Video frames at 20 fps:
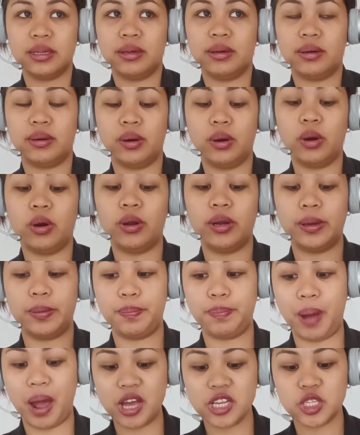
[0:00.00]
or a
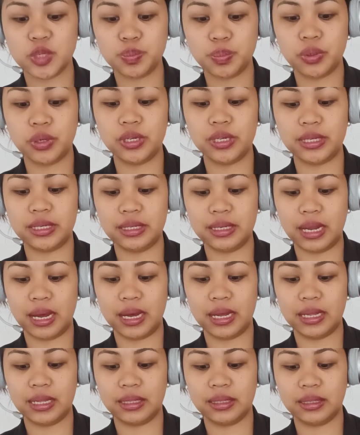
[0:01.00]
passport
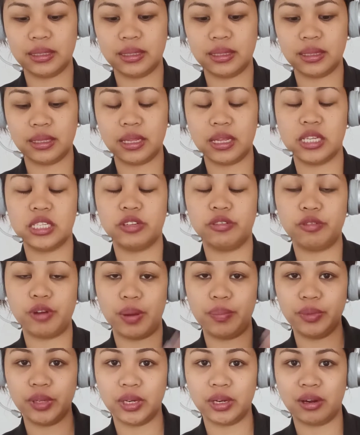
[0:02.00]
that is
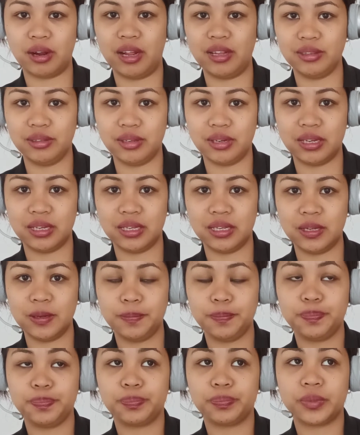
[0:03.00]
from the country
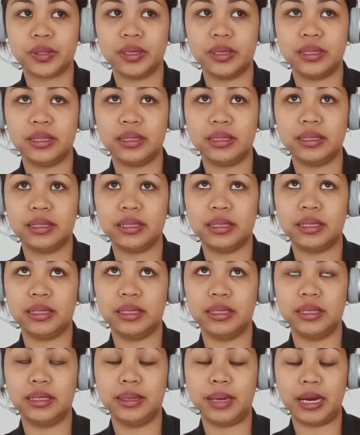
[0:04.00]

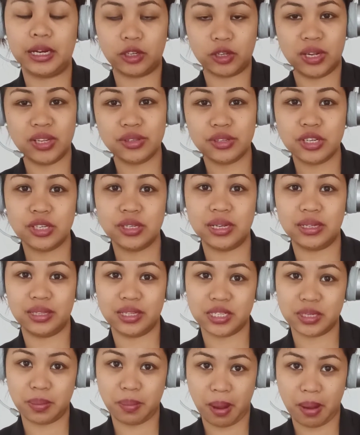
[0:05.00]
uh, a country that
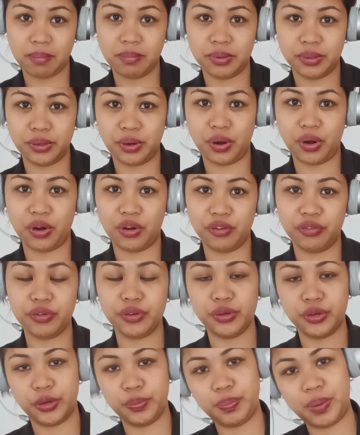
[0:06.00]
is a member of
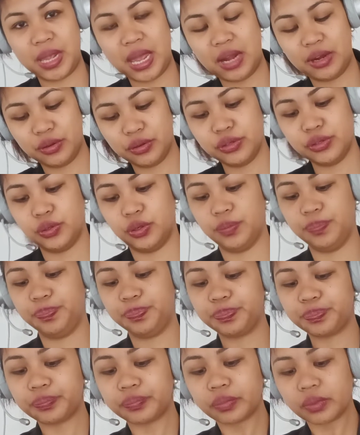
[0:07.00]
european union
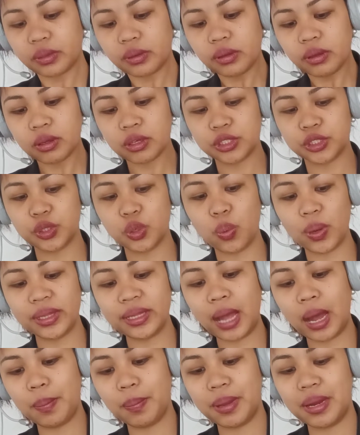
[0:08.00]
so what
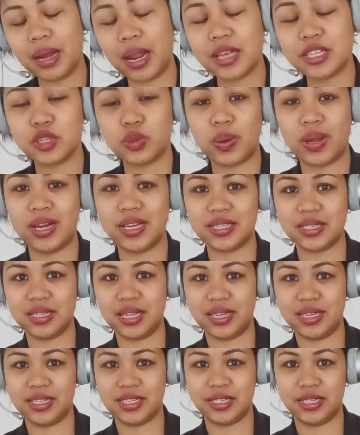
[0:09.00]
happened last
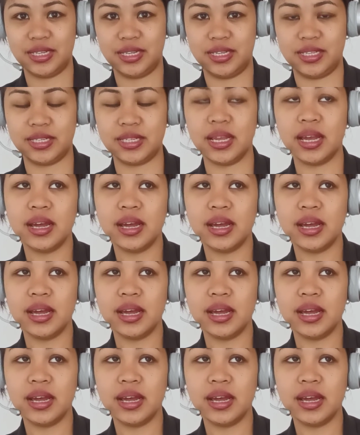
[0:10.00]
wednesday is this